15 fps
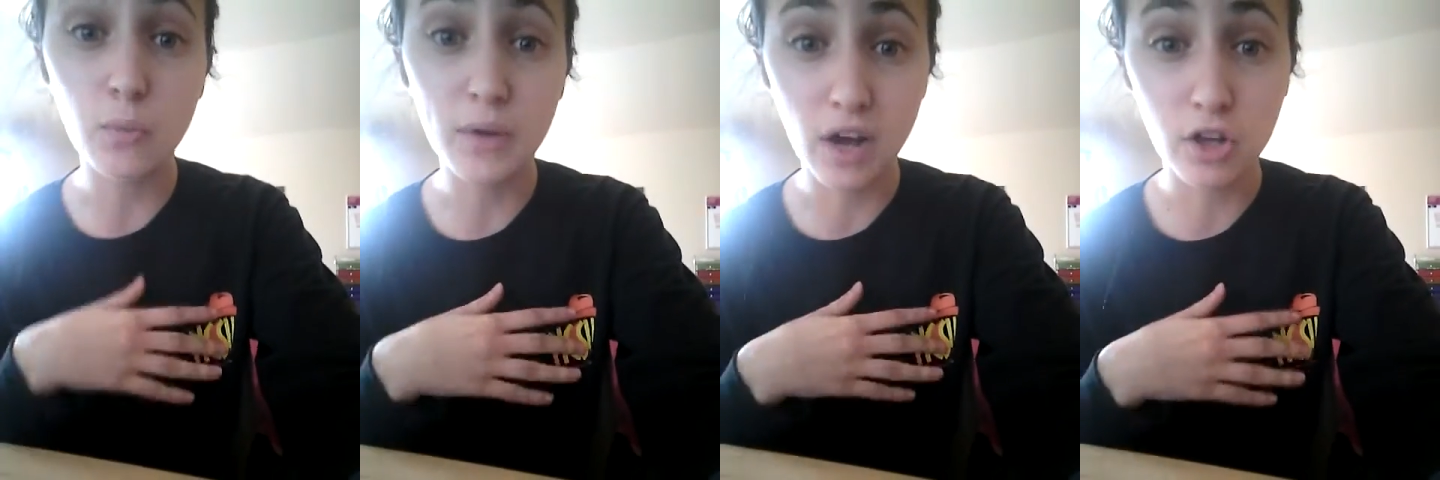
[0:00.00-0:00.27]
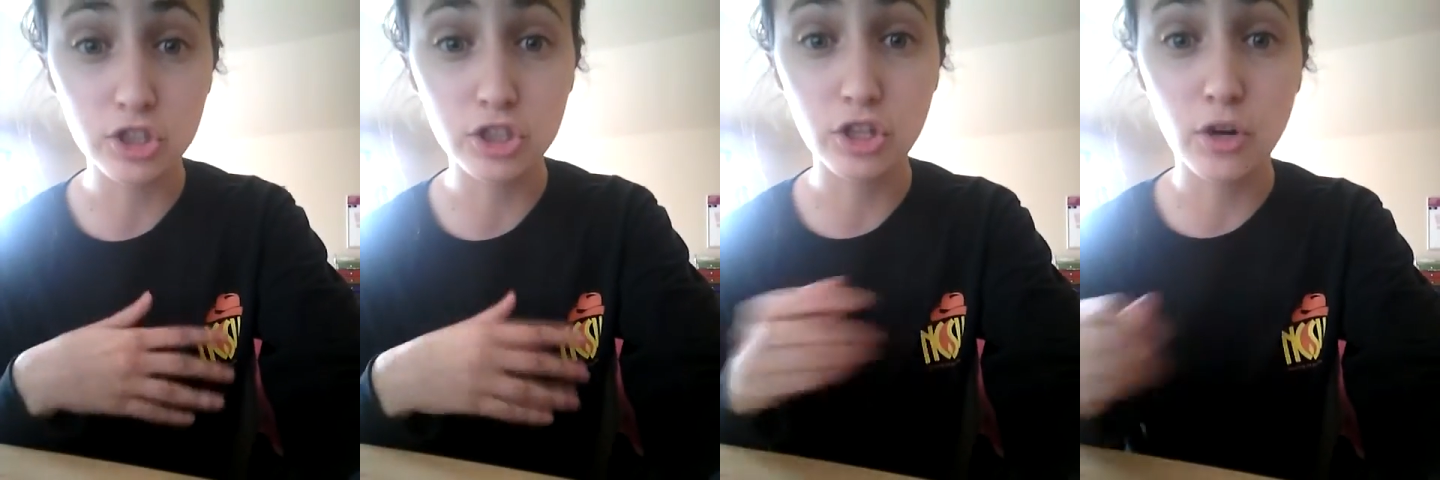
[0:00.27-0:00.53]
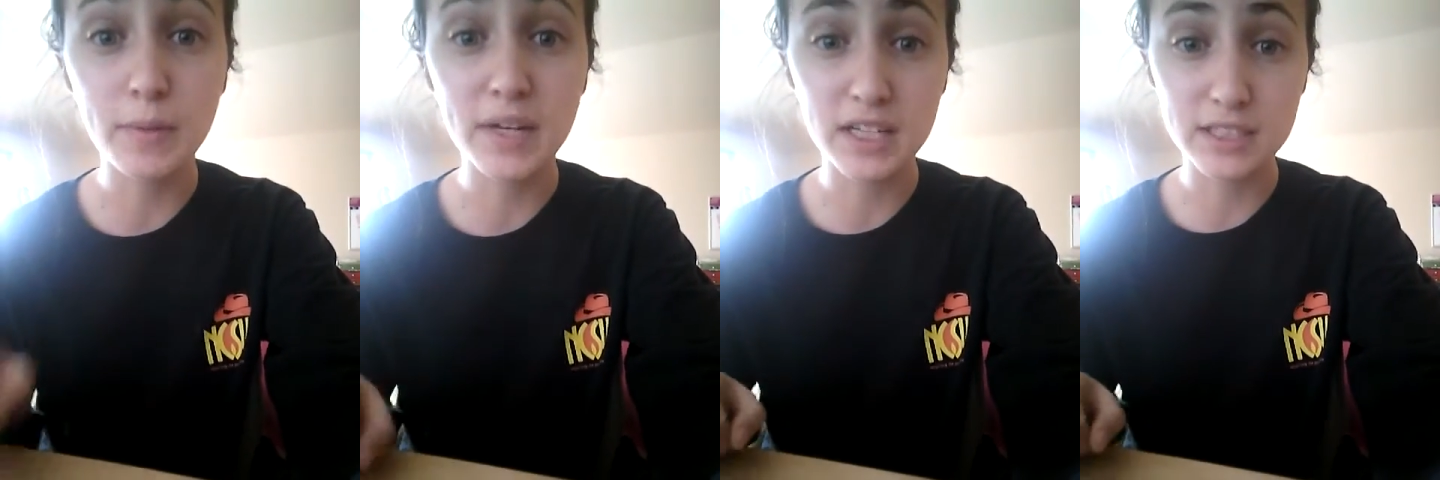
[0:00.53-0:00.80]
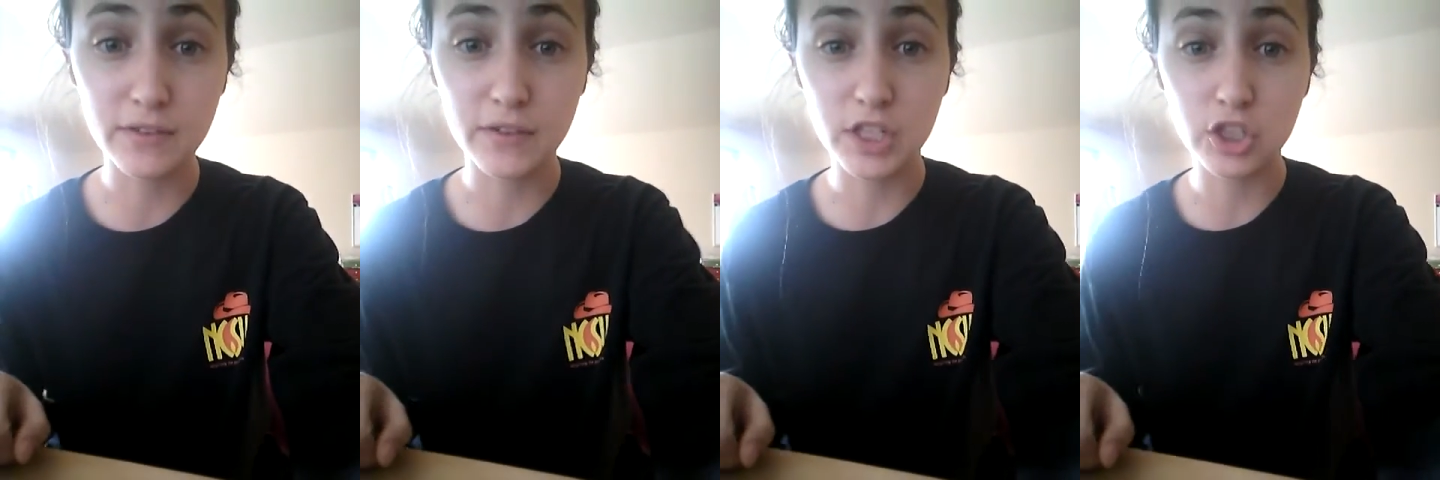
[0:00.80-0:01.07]
we also know
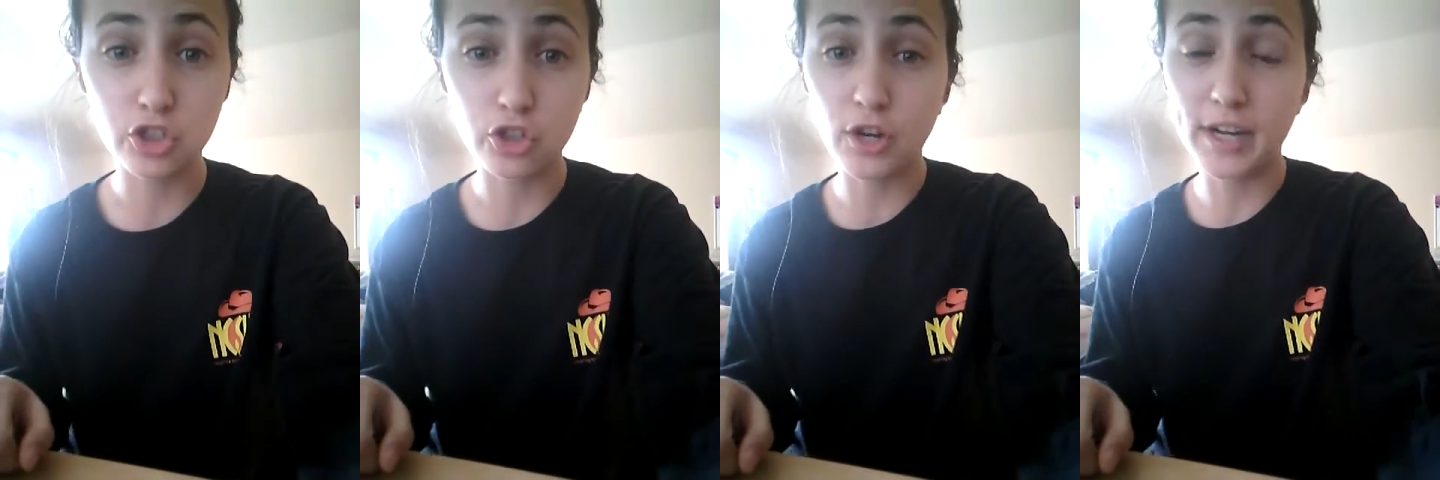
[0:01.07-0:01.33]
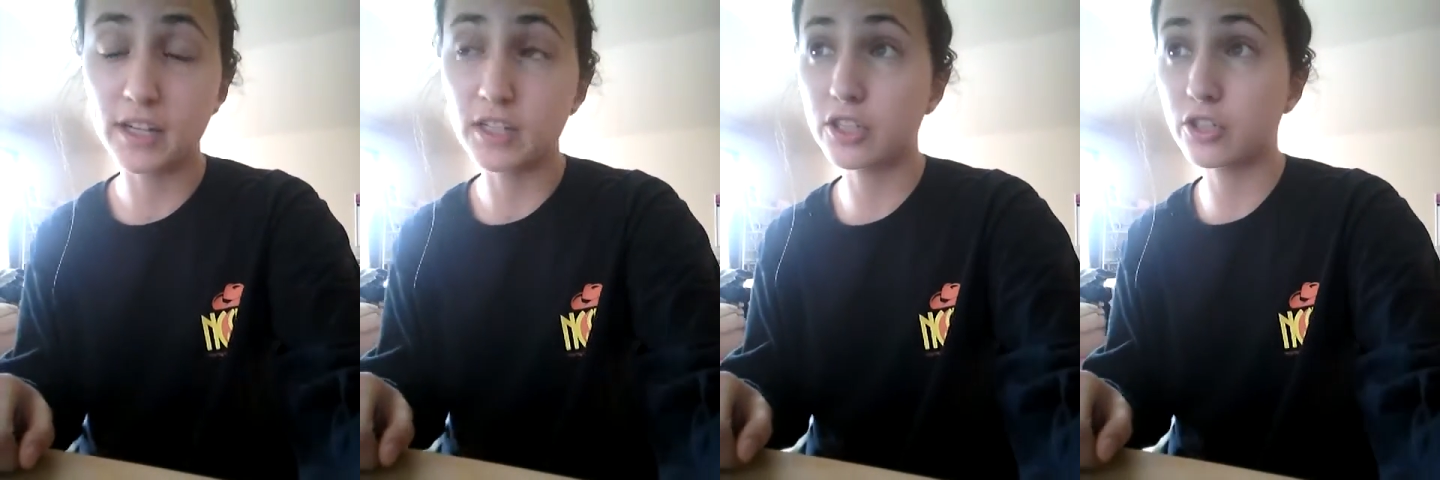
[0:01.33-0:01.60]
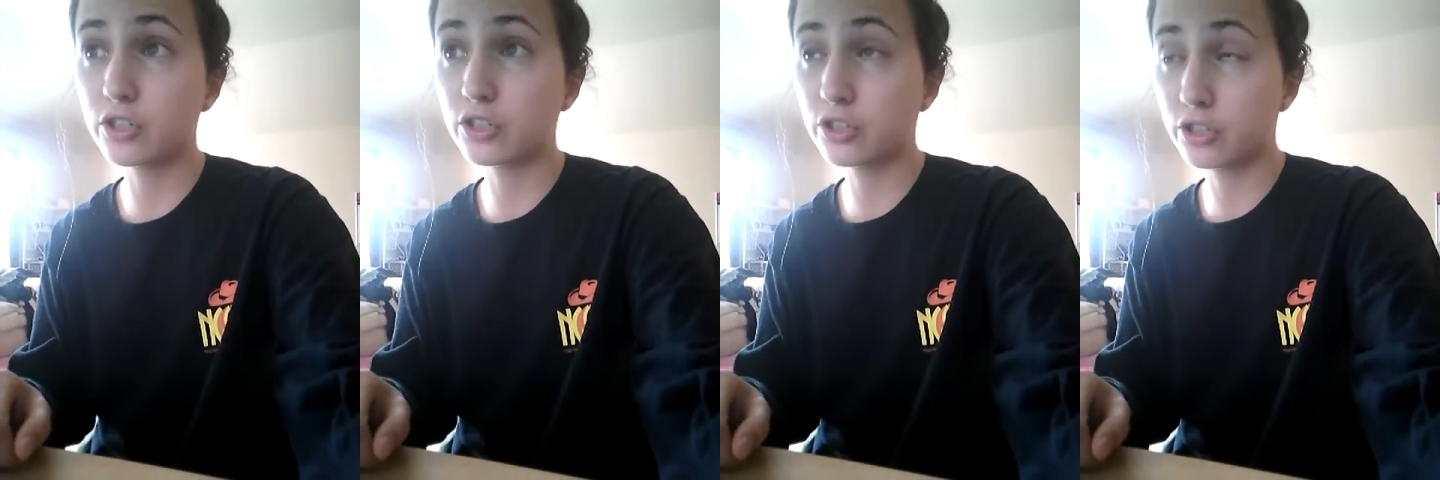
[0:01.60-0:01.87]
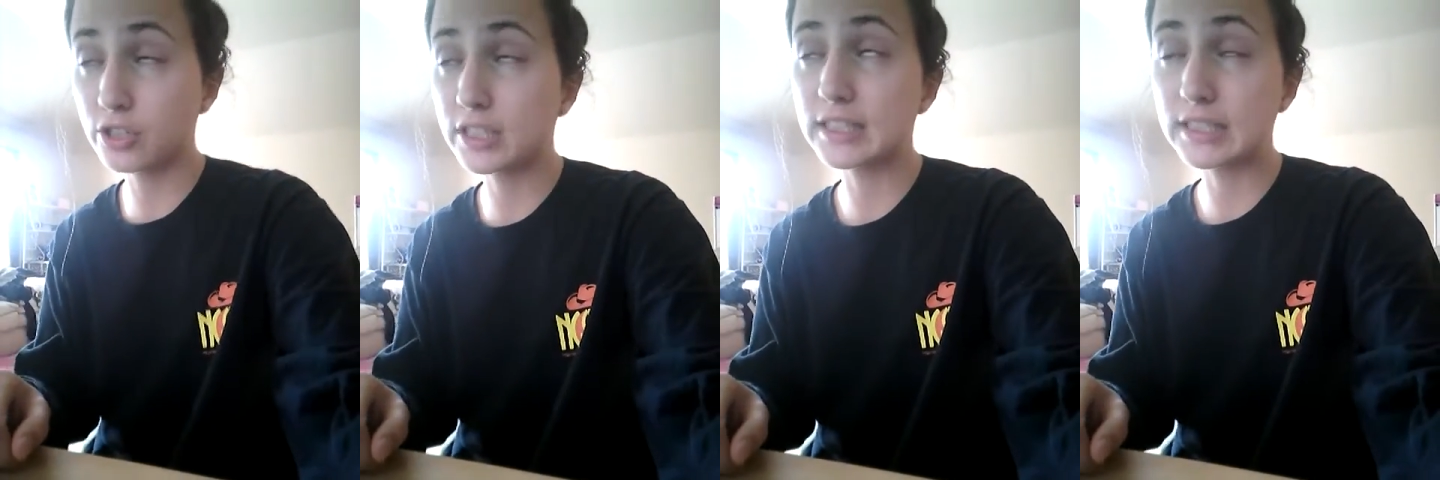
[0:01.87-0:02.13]
because of
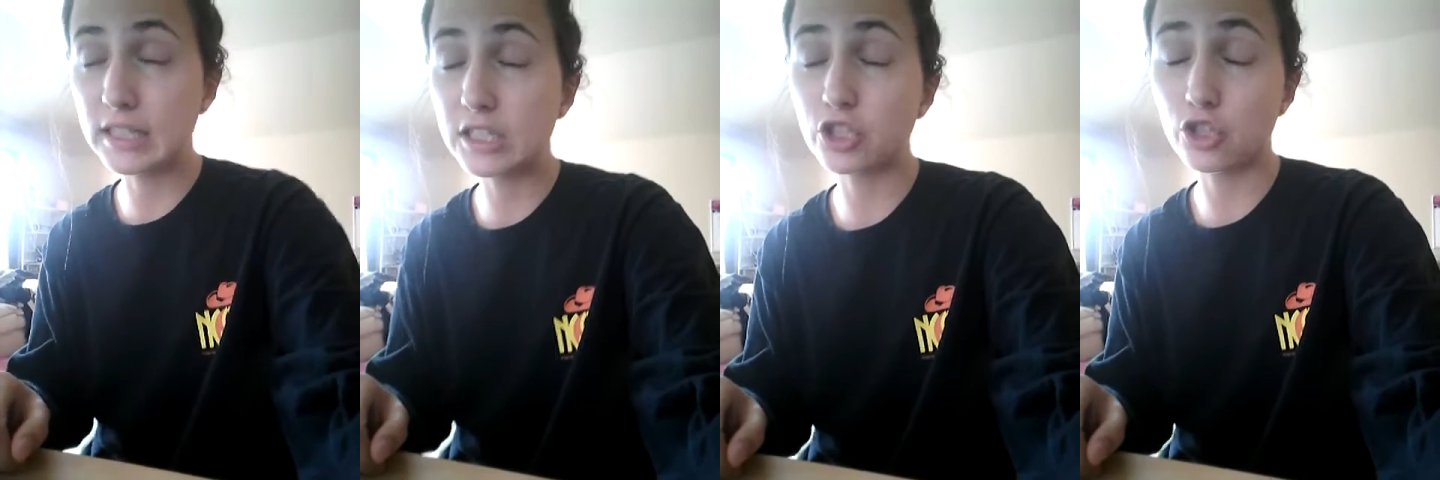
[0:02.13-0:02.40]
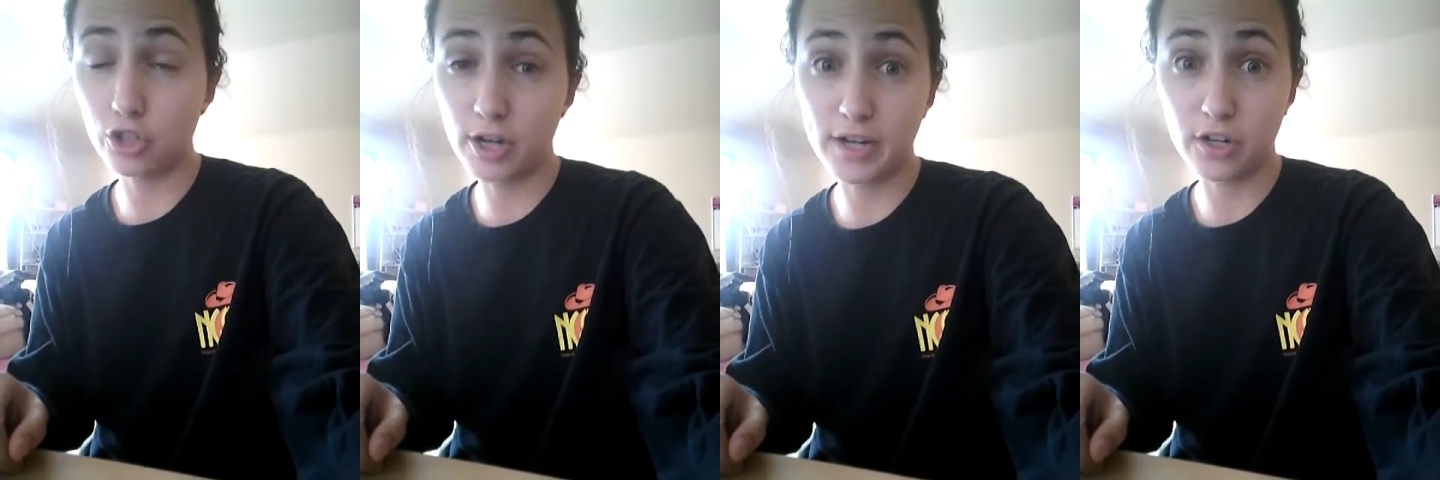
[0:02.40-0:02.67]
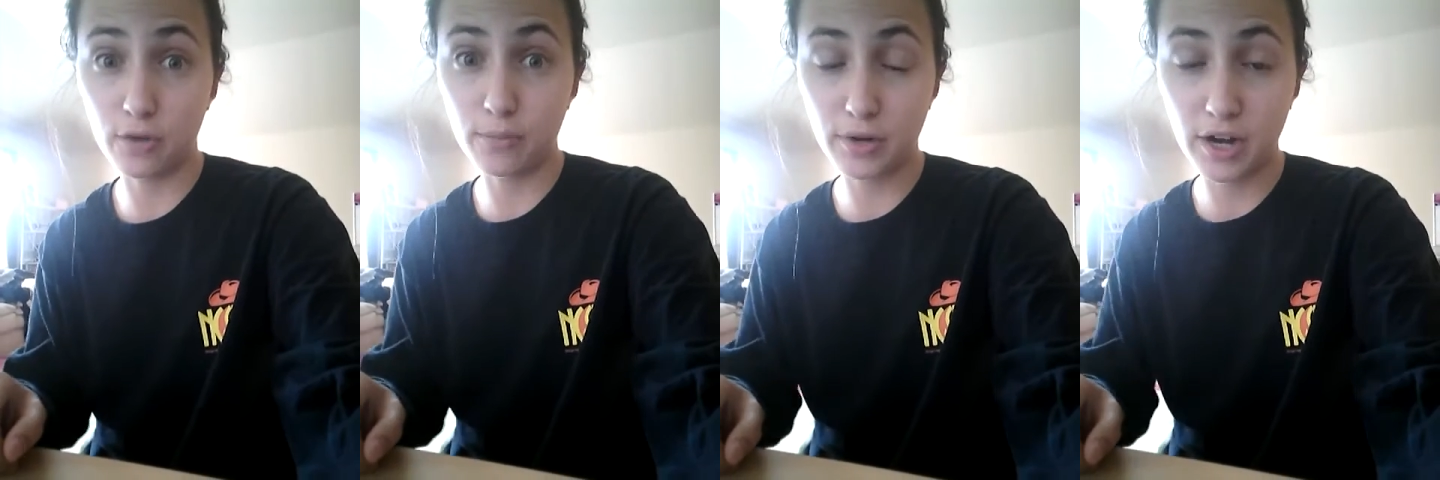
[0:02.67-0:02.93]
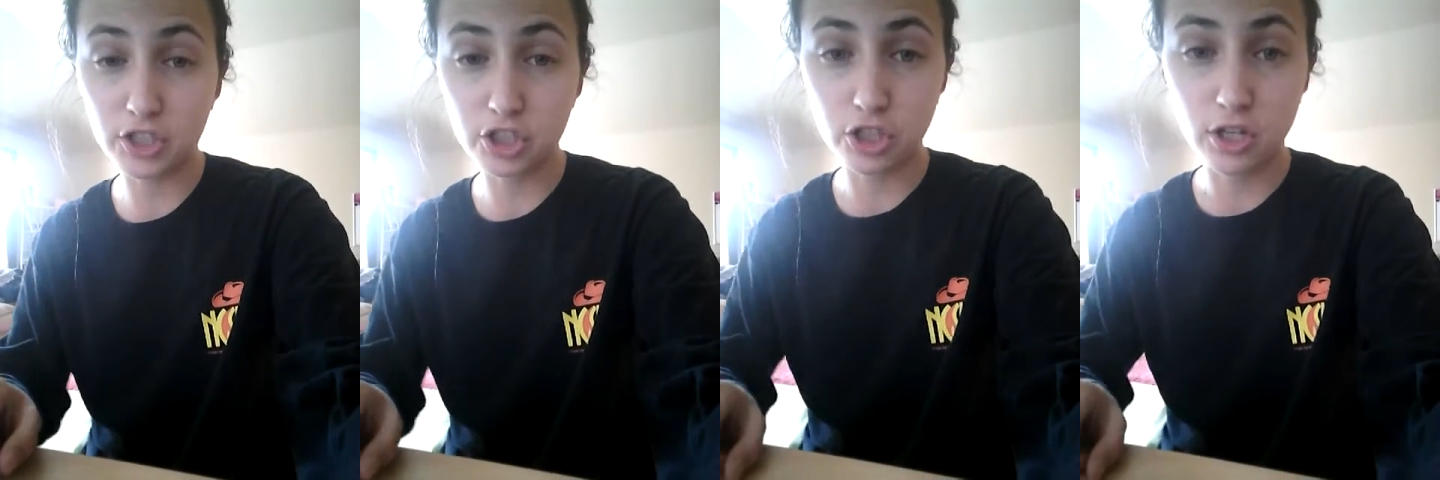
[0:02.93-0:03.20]
increased intracranial
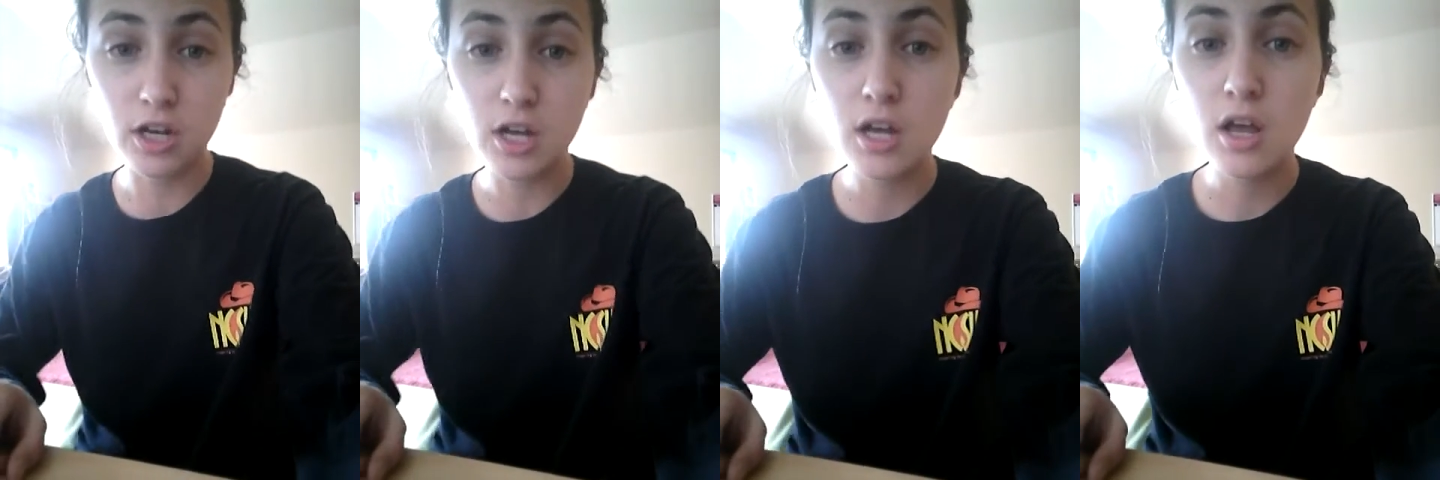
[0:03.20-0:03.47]
pressure.